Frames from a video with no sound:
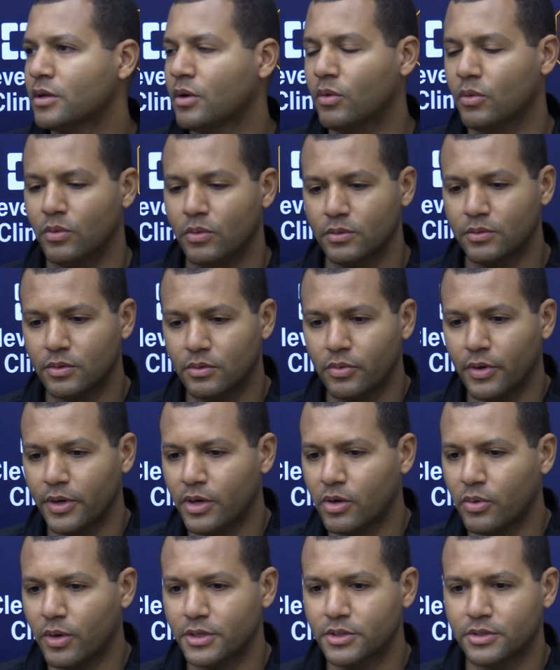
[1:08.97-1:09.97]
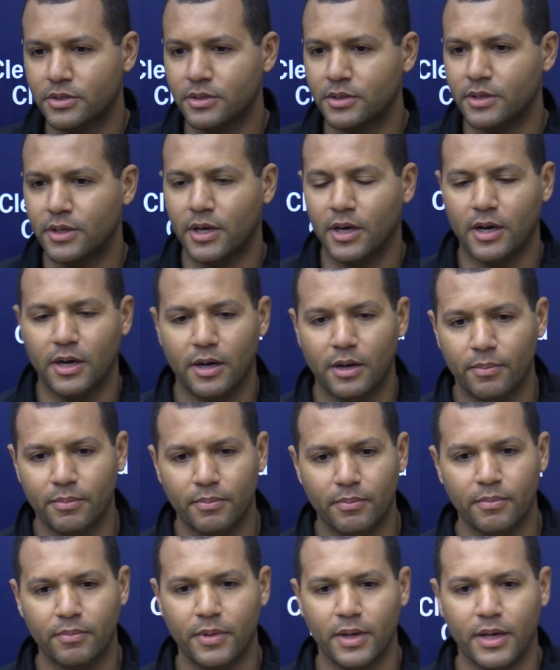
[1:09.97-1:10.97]
So, great question.
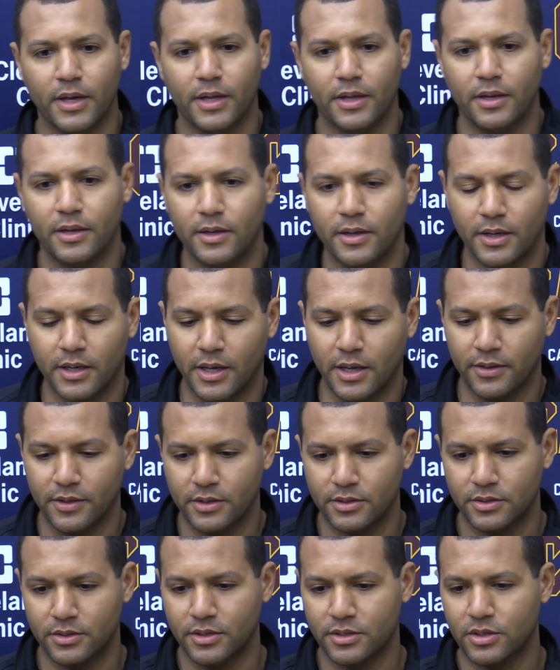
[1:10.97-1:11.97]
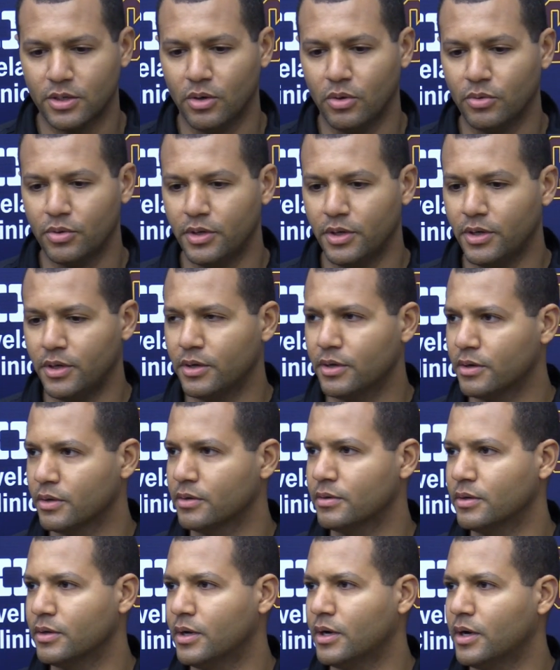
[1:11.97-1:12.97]
And again, this whole
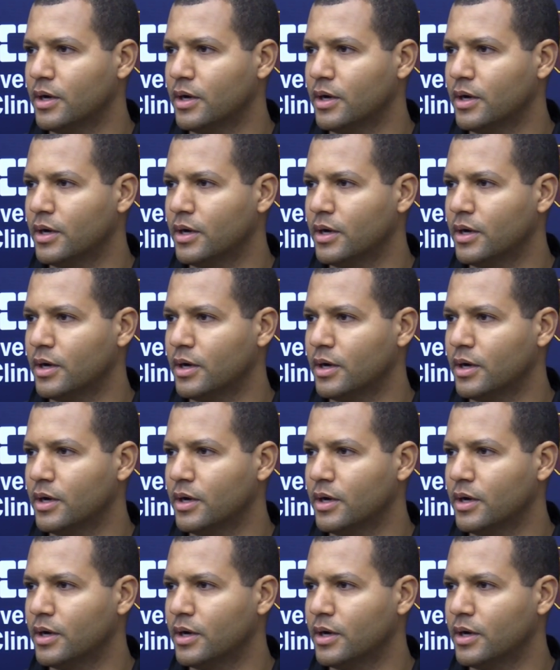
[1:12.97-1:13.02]
year,